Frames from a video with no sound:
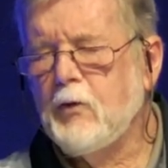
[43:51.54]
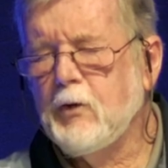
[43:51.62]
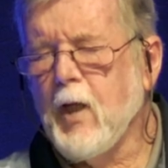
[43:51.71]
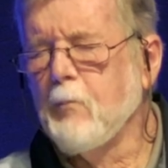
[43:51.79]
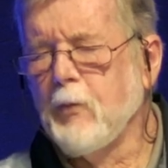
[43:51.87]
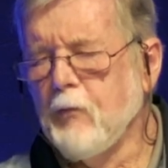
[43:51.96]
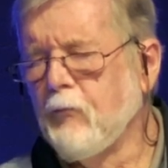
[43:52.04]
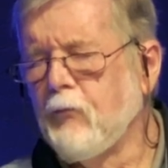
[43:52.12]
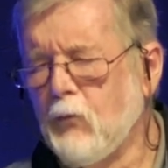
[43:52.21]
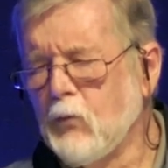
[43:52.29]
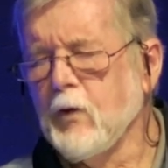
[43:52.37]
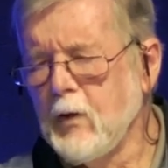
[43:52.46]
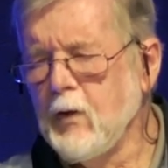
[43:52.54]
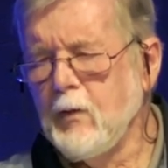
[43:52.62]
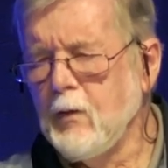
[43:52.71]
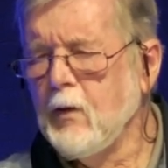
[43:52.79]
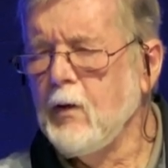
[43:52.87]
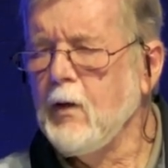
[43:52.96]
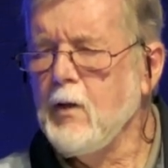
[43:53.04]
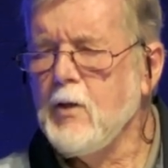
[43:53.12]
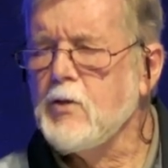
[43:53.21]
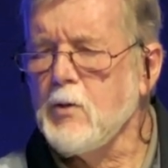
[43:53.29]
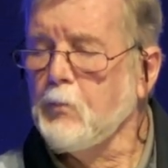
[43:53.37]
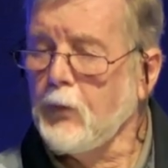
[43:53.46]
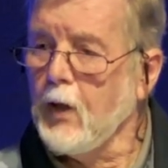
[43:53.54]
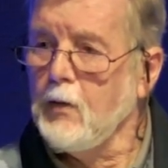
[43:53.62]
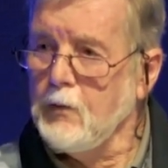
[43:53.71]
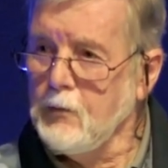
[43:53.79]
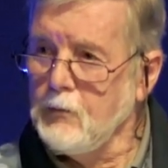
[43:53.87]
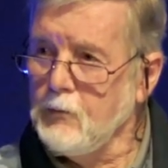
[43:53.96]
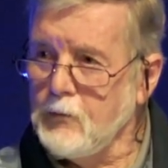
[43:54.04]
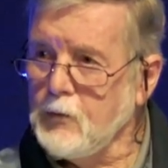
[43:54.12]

chapter 14 is a prelude